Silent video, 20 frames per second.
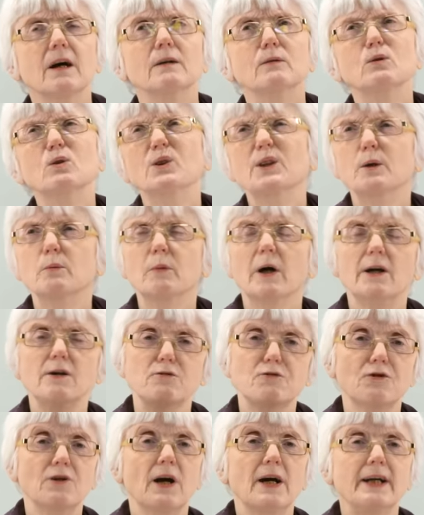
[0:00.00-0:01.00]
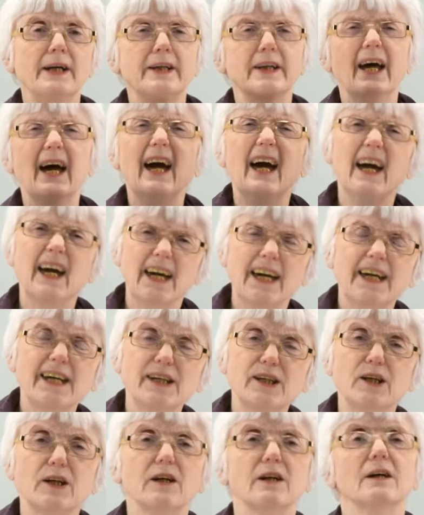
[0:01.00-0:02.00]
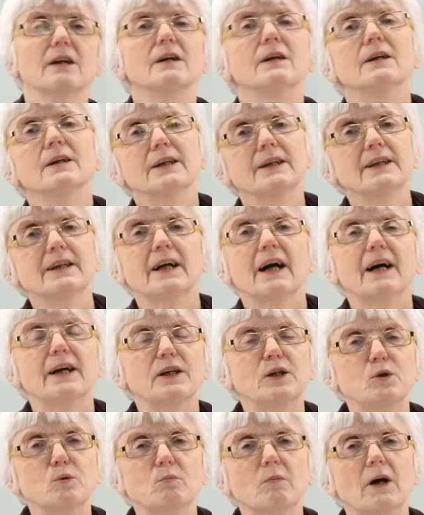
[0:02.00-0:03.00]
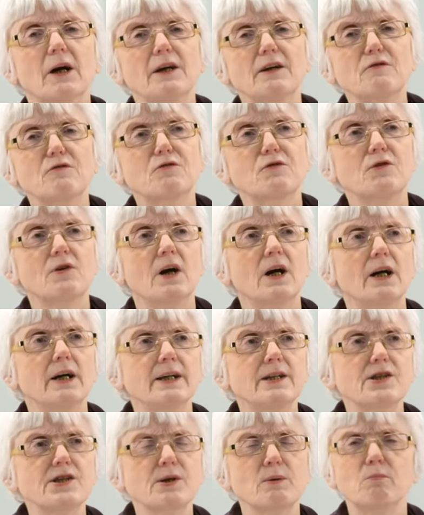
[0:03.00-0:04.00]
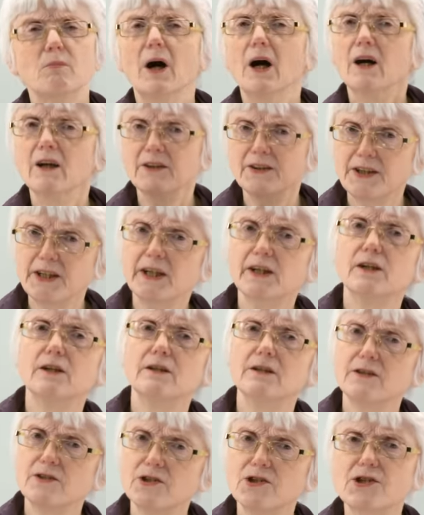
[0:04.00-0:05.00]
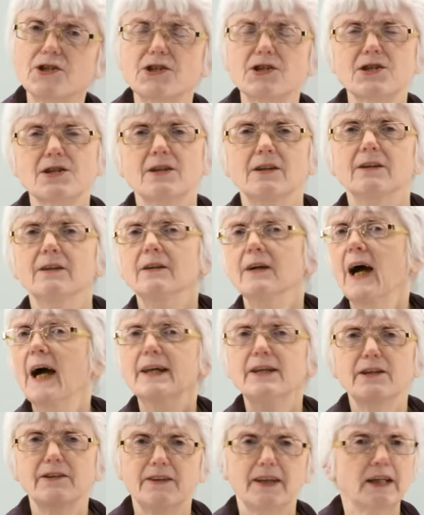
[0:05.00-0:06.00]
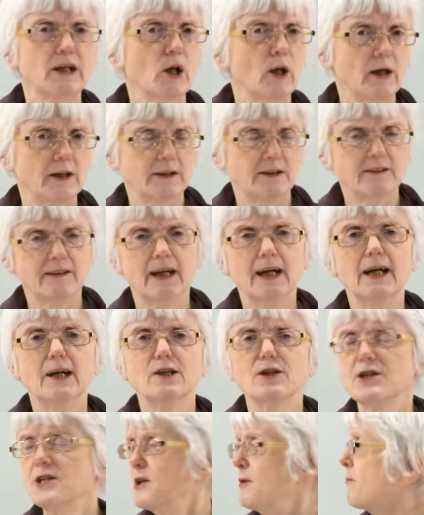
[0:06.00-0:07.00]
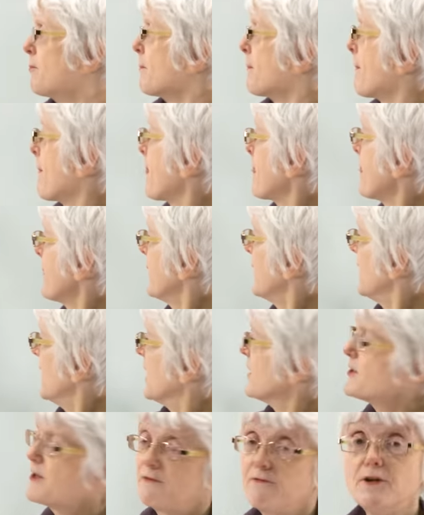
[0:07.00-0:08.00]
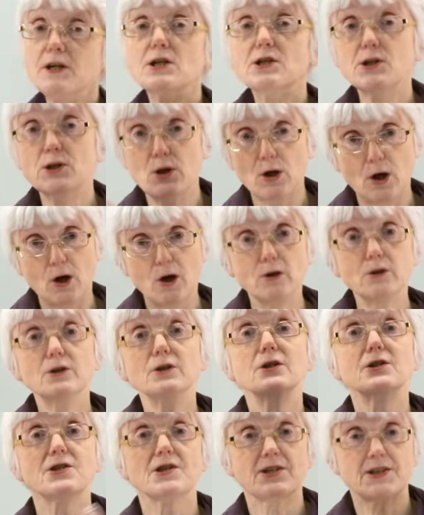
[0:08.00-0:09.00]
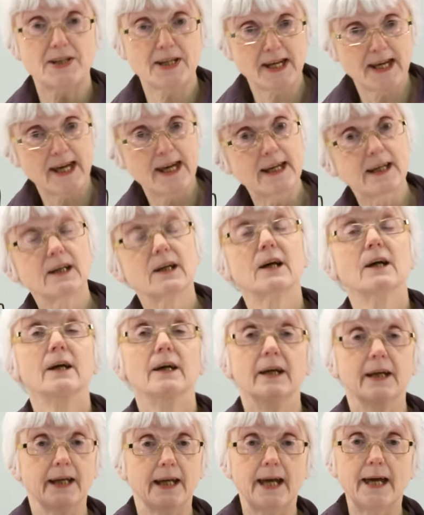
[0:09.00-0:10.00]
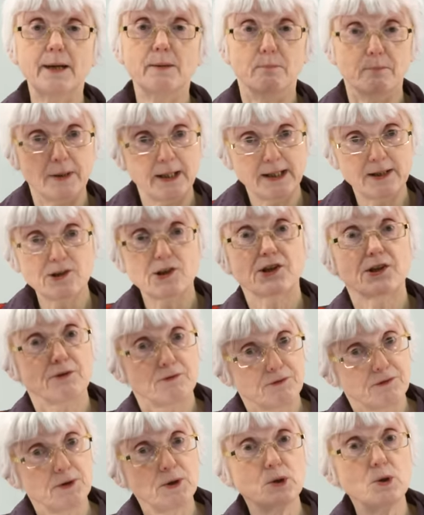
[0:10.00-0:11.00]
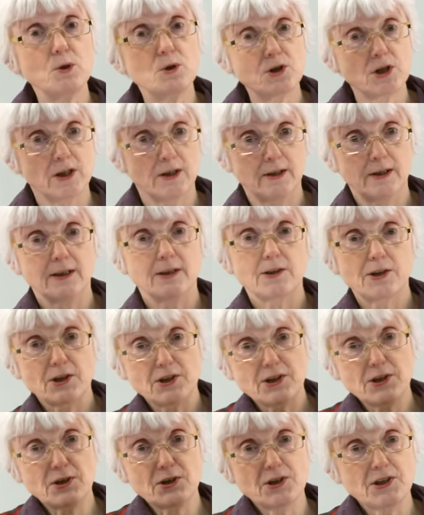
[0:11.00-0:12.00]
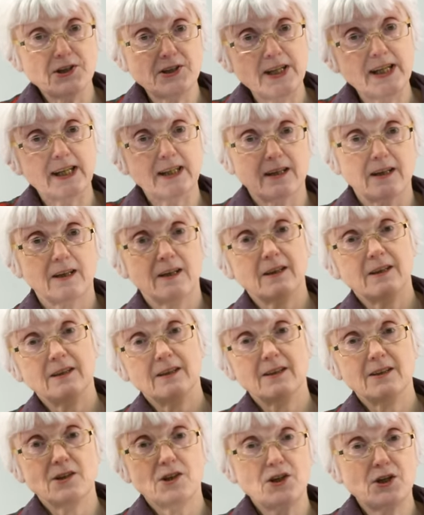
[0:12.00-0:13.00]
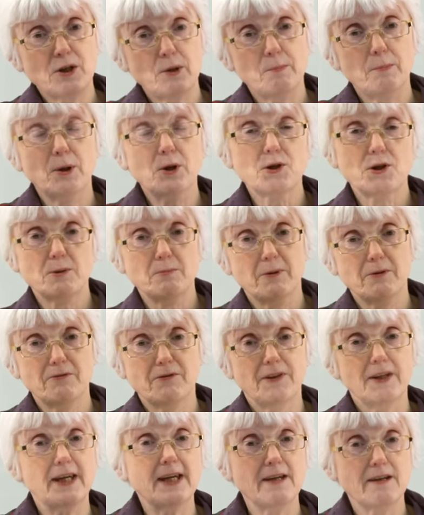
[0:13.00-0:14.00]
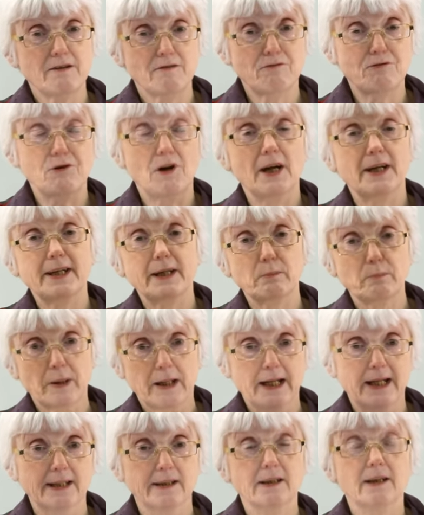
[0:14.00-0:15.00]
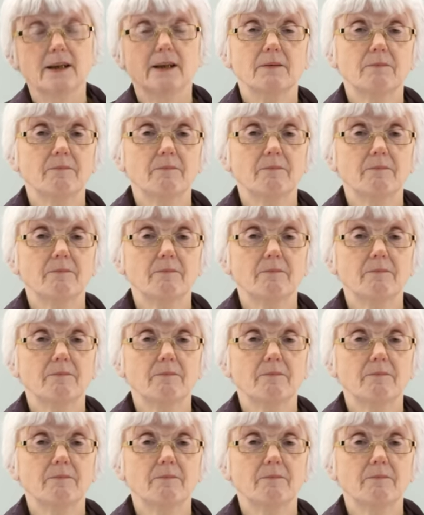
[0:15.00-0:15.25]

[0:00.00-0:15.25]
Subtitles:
Oh, you might fry an egg, you might fry some onions, anything like that. And if it's non-stick, it means the food doesn't stick to the bottom of the frying pan.